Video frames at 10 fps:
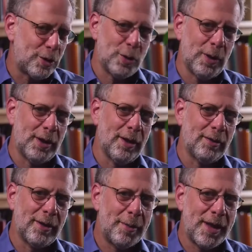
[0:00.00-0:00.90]
or two a
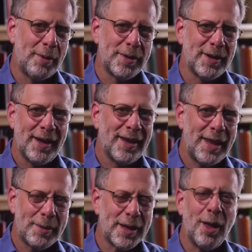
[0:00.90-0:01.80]
year. I mean, that was
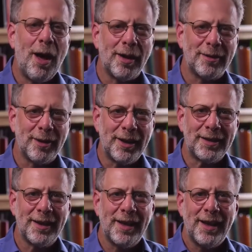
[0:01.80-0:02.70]
a lot,
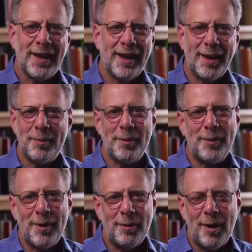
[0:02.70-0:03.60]
right? But
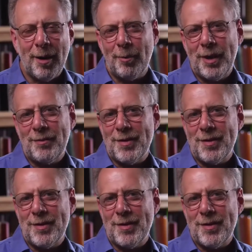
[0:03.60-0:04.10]
we